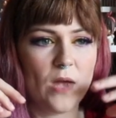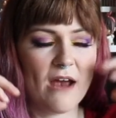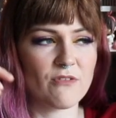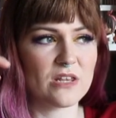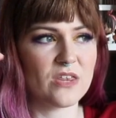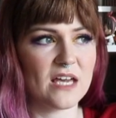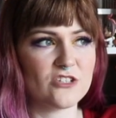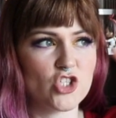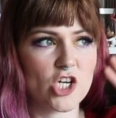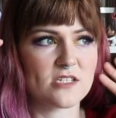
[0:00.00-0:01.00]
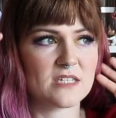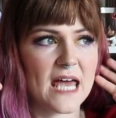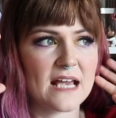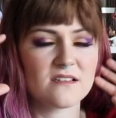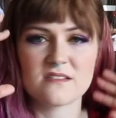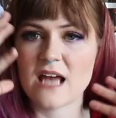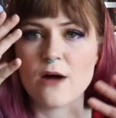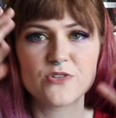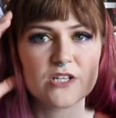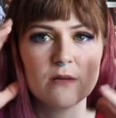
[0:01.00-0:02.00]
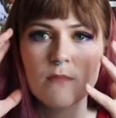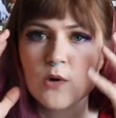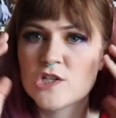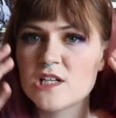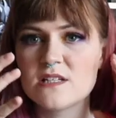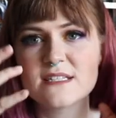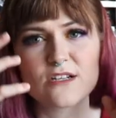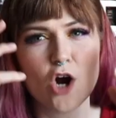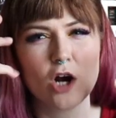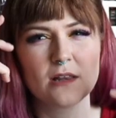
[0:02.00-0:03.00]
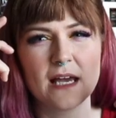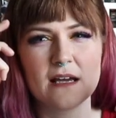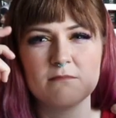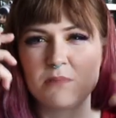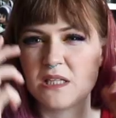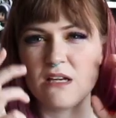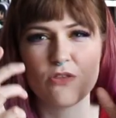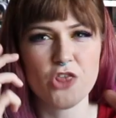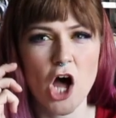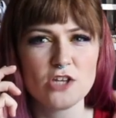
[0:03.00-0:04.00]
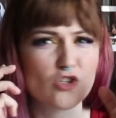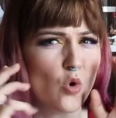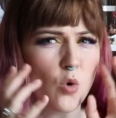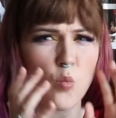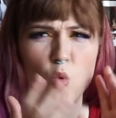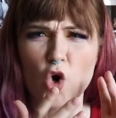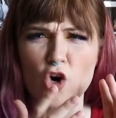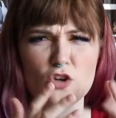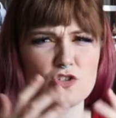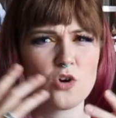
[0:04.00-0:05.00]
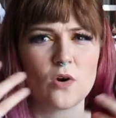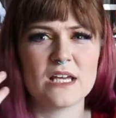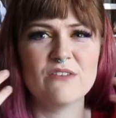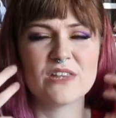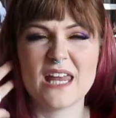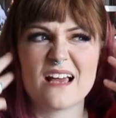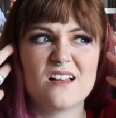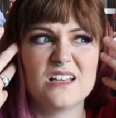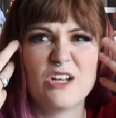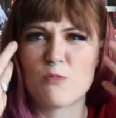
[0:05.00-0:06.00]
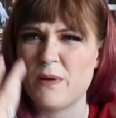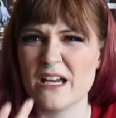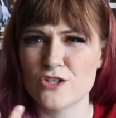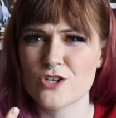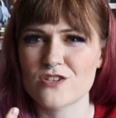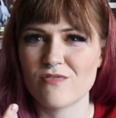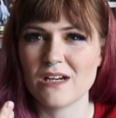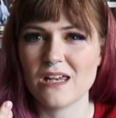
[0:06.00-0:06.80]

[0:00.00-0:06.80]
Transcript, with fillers: everything is just like sounds and emotions. There aren't like complete thoughts or words or even like clear pictures of